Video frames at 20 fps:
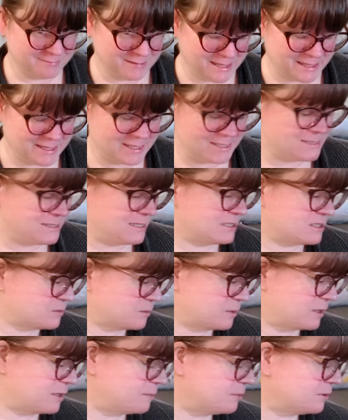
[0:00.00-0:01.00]
I guess that's
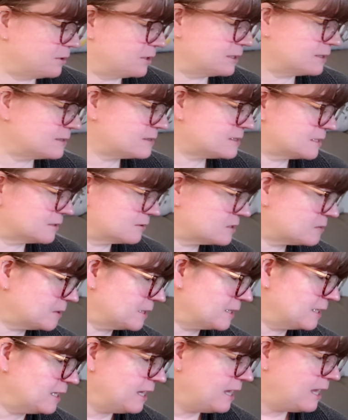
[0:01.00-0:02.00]
the way to put it, single
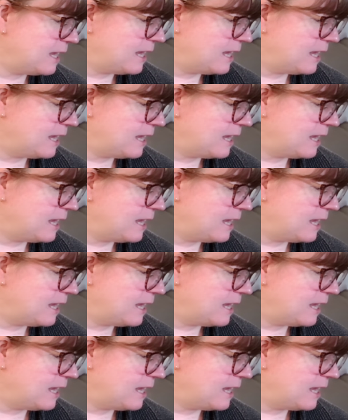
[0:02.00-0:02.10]
spin.